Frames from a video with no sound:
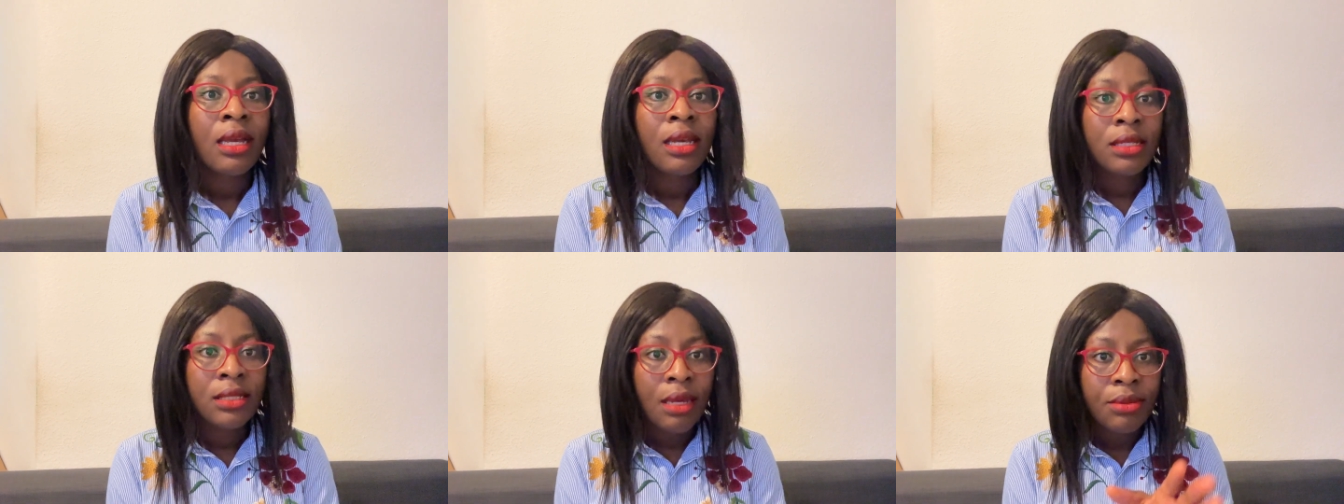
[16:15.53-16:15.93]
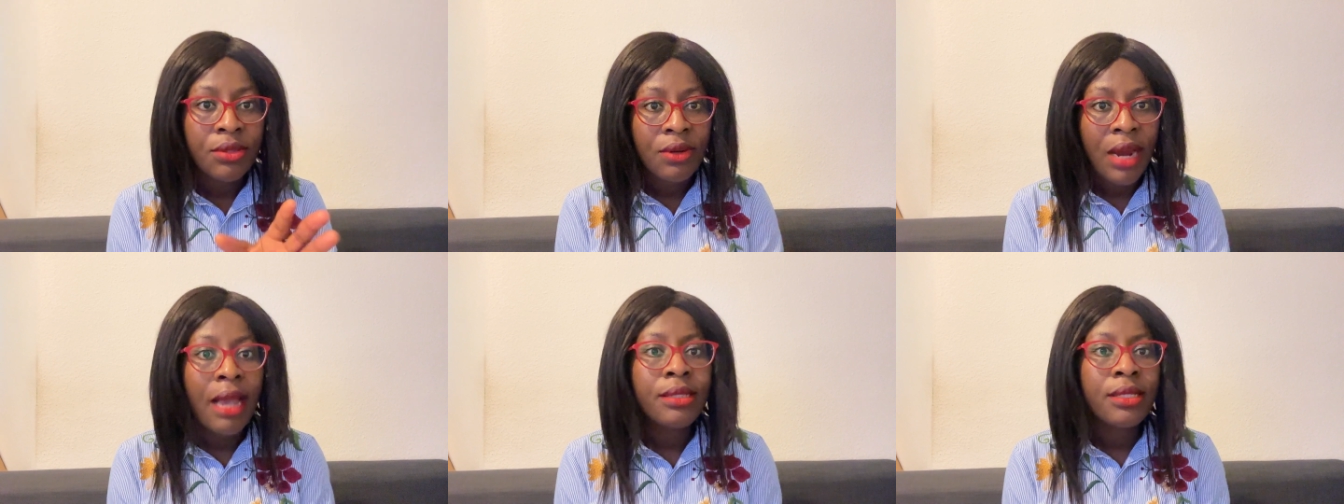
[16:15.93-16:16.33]

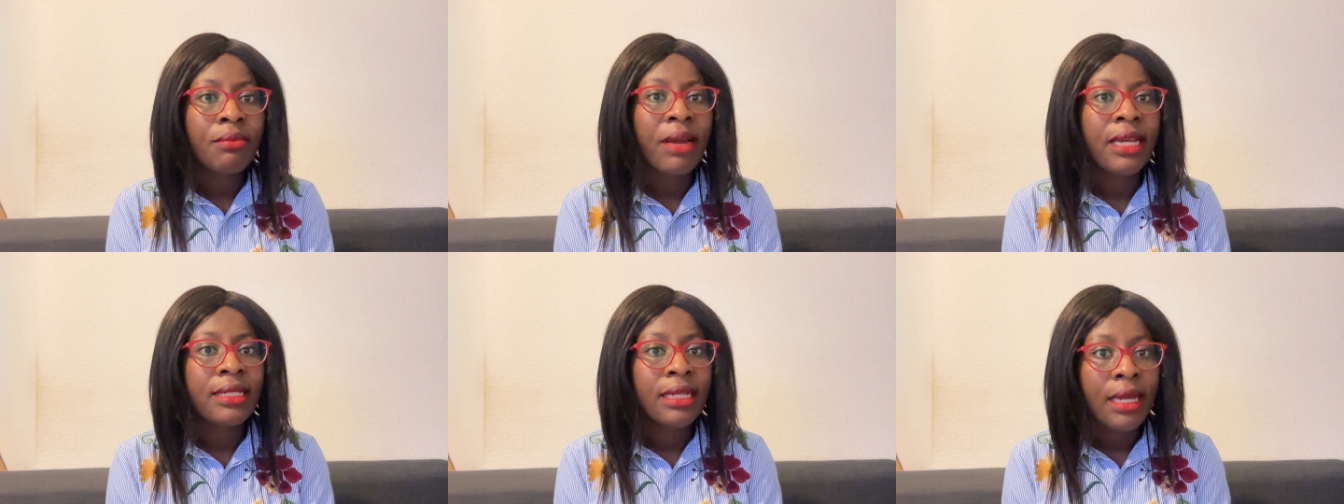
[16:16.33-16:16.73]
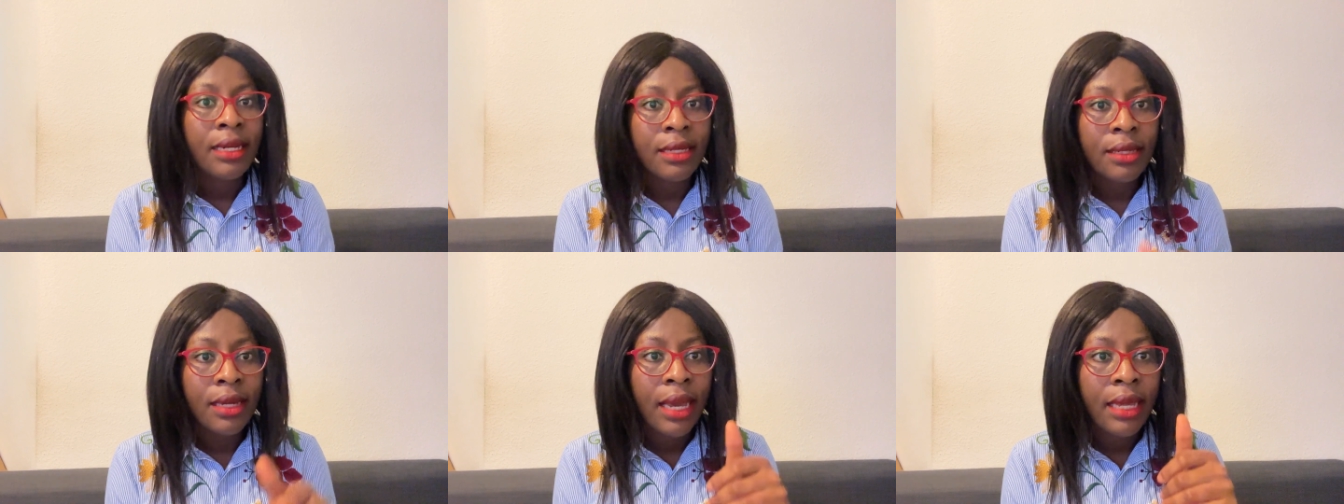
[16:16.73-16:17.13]
subscribe to my
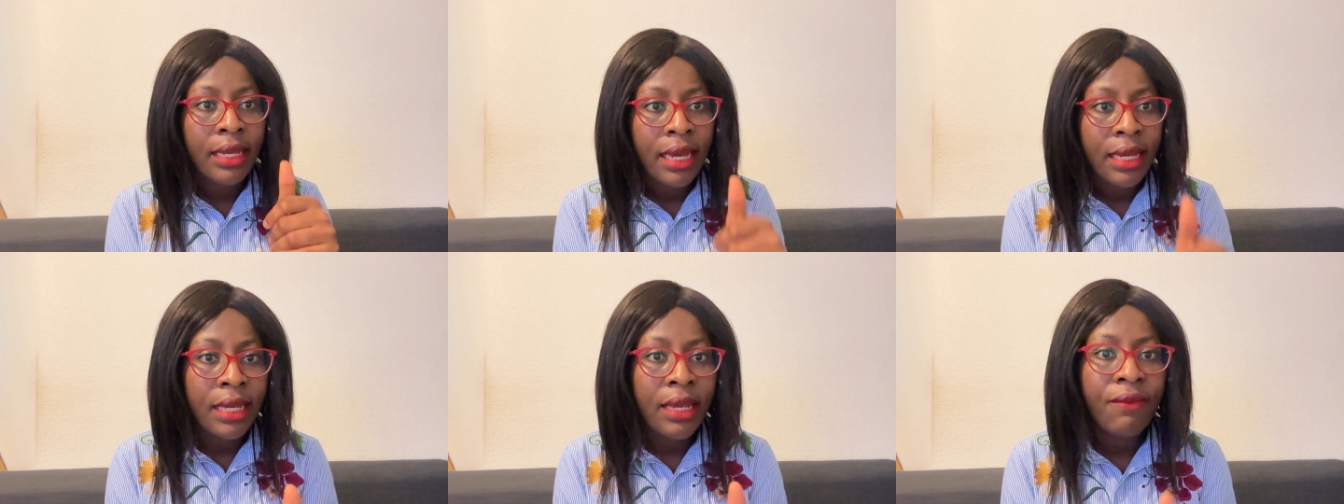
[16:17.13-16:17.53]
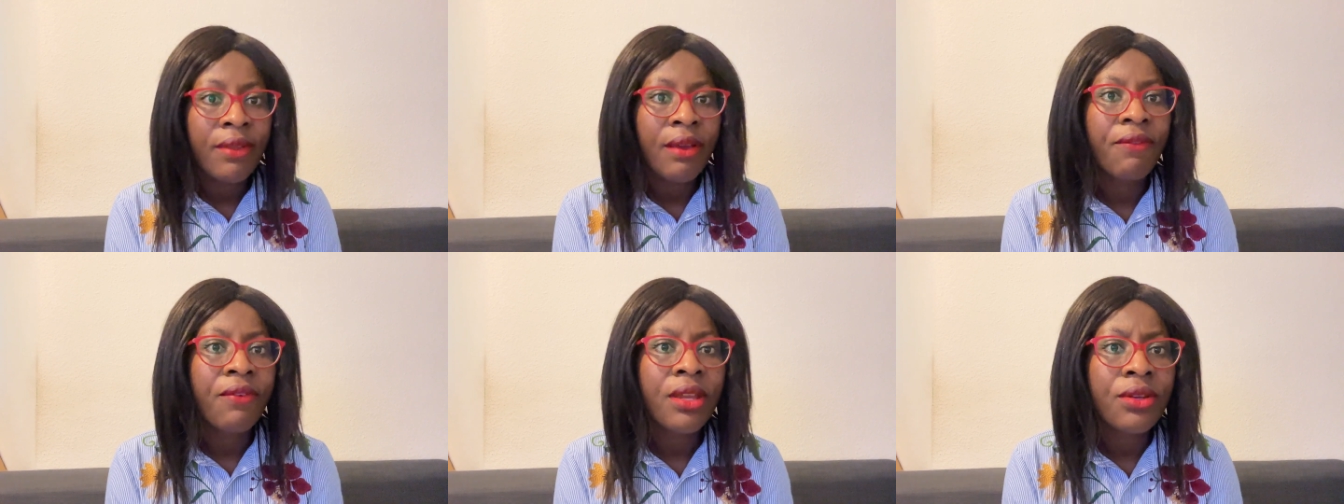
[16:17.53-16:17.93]
channel and then give
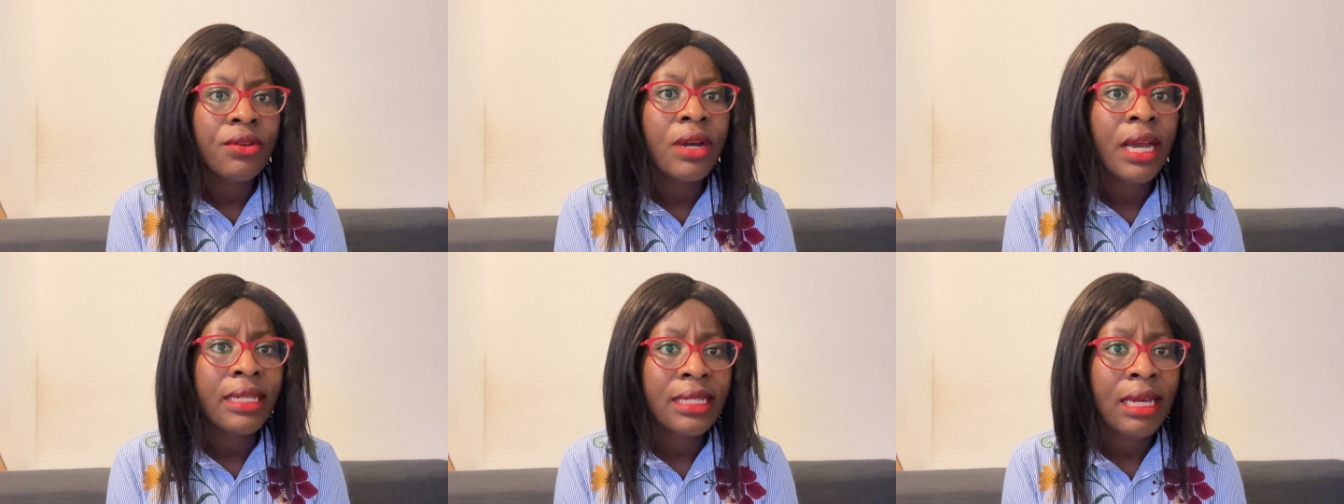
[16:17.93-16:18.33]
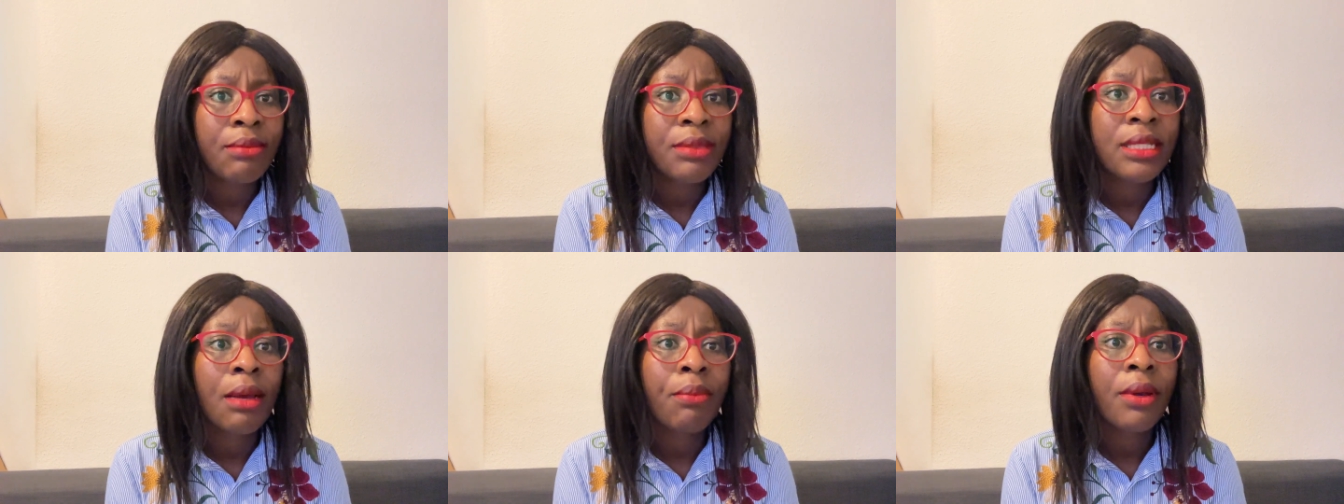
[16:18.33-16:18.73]
the video a
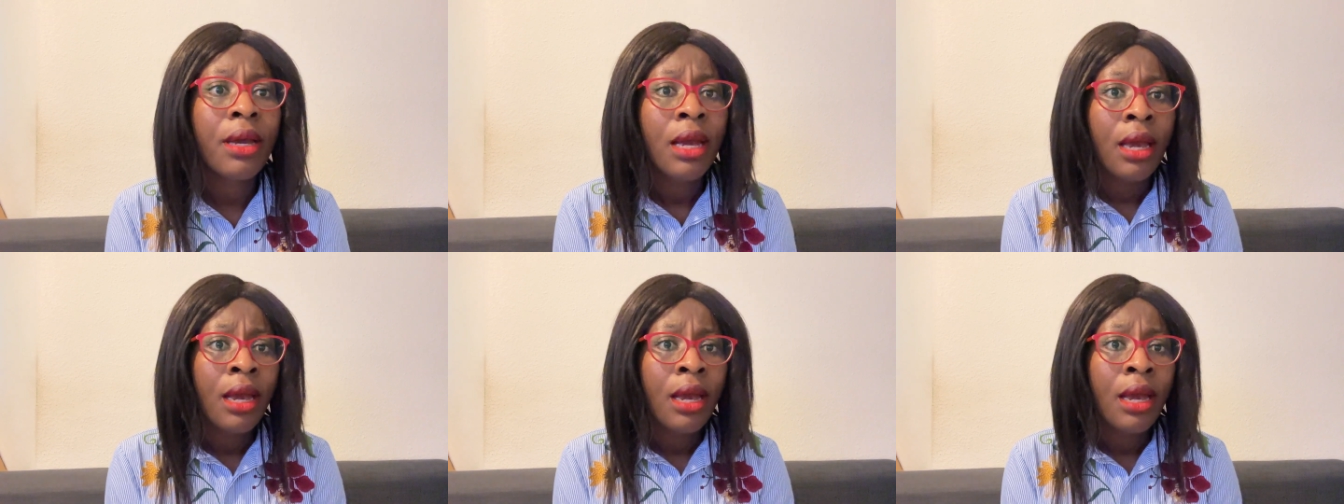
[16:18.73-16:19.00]
thumbs up.